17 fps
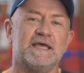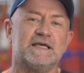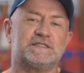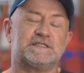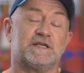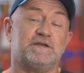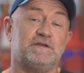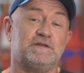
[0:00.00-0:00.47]

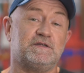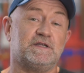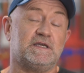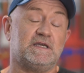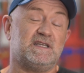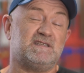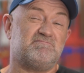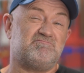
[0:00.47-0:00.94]
So you'd
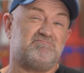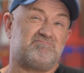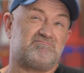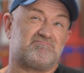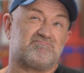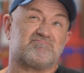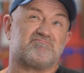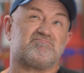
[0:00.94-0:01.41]
need
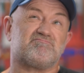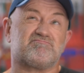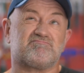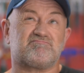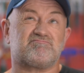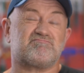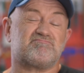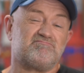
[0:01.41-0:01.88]

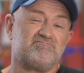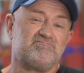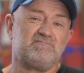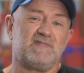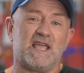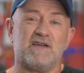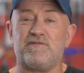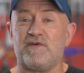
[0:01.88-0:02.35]

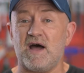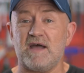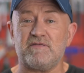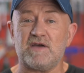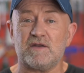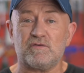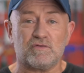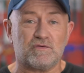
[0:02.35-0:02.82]

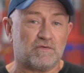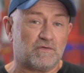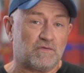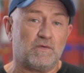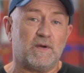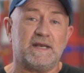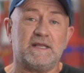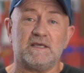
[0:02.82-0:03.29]

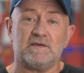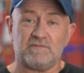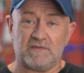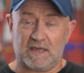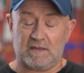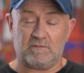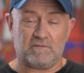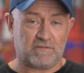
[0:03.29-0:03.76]
520 of
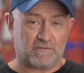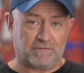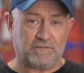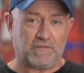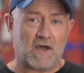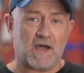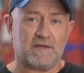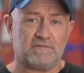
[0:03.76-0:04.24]
them for
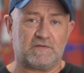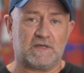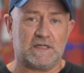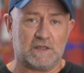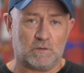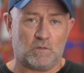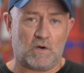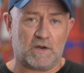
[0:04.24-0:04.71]
five
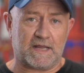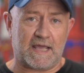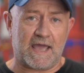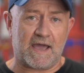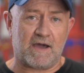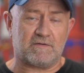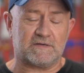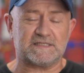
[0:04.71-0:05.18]
kilowatt
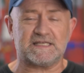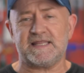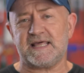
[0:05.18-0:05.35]
hours,